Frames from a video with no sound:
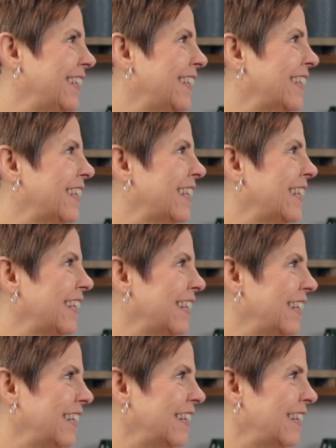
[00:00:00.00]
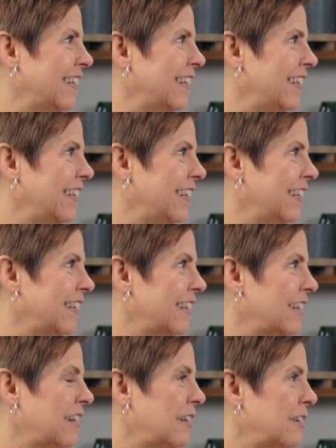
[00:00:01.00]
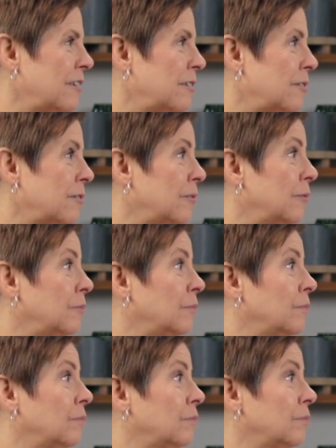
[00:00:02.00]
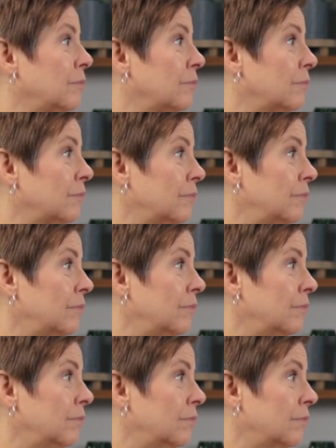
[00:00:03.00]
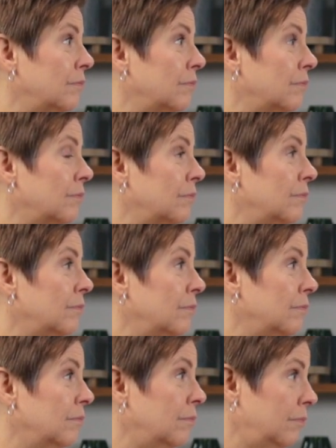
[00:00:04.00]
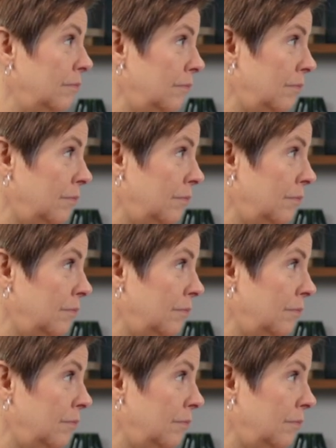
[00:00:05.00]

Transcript: (not speaking)